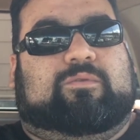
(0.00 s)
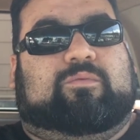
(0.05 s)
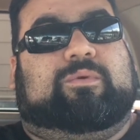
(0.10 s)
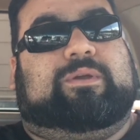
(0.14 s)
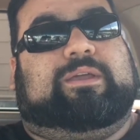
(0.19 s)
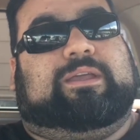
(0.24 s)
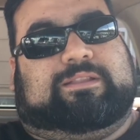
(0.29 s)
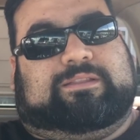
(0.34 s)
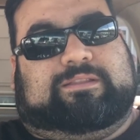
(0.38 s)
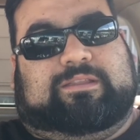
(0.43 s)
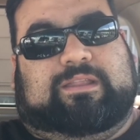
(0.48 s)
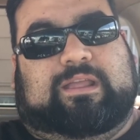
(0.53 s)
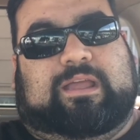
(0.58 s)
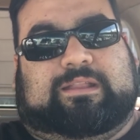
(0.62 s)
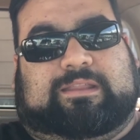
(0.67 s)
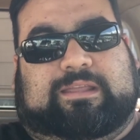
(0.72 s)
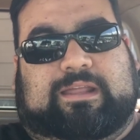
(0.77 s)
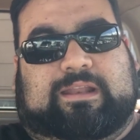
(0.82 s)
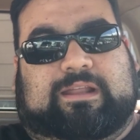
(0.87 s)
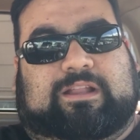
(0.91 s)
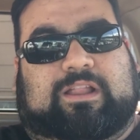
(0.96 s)
We get,
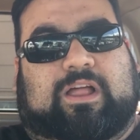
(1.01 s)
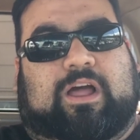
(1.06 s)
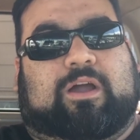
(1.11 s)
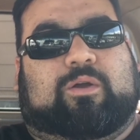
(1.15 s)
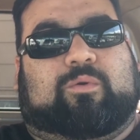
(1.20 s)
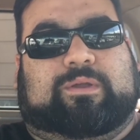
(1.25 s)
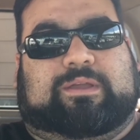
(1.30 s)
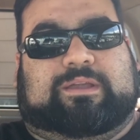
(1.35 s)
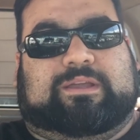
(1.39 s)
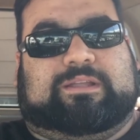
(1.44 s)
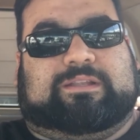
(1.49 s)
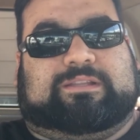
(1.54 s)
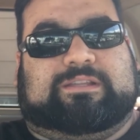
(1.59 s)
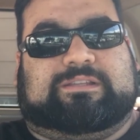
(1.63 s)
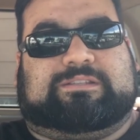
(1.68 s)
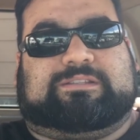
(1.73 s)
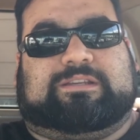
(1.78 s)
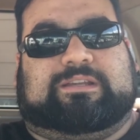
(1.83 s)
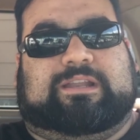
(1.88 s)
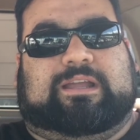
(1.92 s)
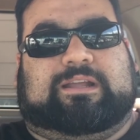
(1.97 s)
at 10 o'clock, we get
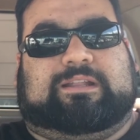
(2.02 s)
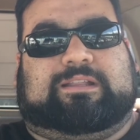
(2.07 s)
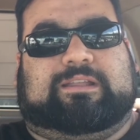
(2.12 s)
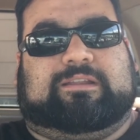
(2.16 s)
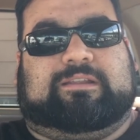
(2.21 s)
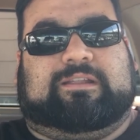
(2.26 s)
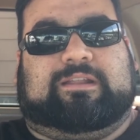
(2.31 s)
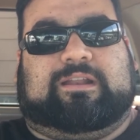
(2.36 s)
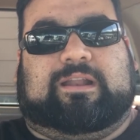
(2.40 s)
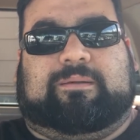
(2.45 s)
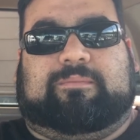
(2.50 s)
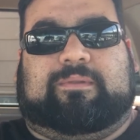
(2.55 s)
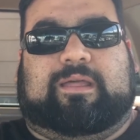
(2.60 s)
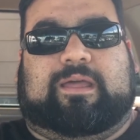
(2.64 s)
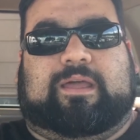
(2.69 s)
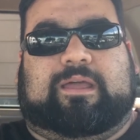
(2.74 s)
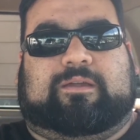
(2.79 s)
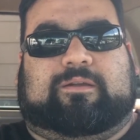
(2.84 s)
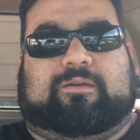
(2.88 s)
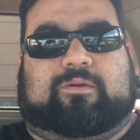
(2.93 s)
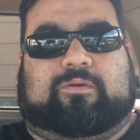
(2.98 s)
disconnected. And I'm
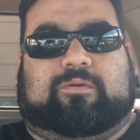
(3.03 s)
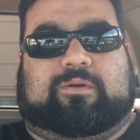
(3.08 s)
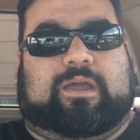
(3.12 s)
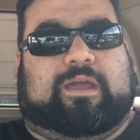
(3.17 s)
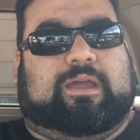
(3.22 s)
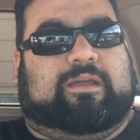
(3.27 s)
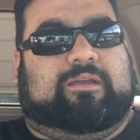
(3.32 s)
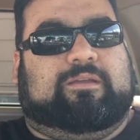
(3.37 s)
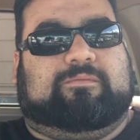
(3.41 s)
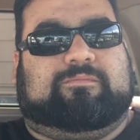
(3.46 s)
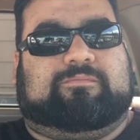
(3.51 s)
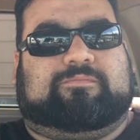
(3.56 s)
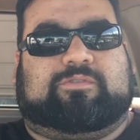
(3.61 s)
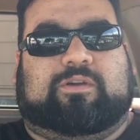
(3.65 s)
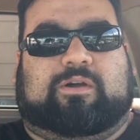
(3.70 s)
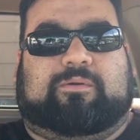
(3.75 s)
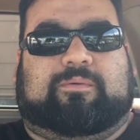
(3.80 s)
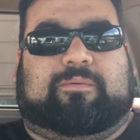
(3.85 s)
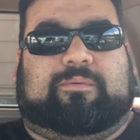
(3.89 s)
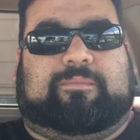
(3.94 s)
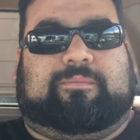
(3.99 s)
like, okay.
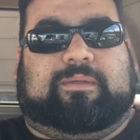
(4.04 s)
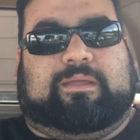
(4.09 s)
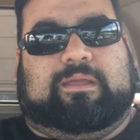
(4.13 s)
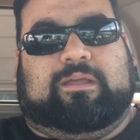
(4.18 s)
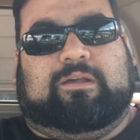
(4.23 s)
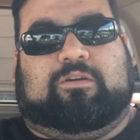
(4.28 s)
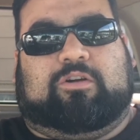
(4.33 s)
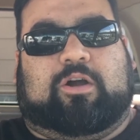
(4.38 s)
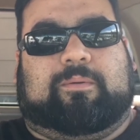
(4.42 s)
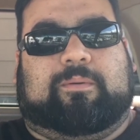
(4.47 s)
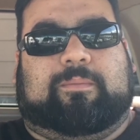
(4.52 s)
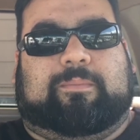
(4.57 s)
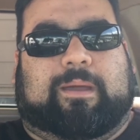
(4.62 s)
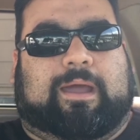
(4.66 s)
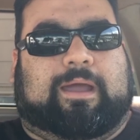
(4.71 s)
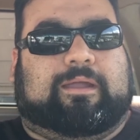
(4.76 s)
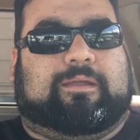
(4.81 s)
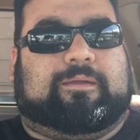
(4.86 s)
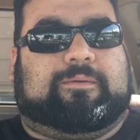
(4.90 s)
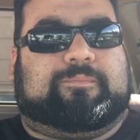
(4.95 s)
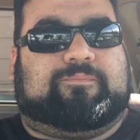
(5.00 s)
So I'm like, he'll call me
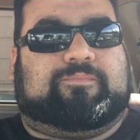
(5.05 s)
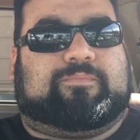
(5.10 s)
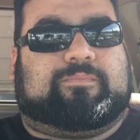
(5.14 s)
back.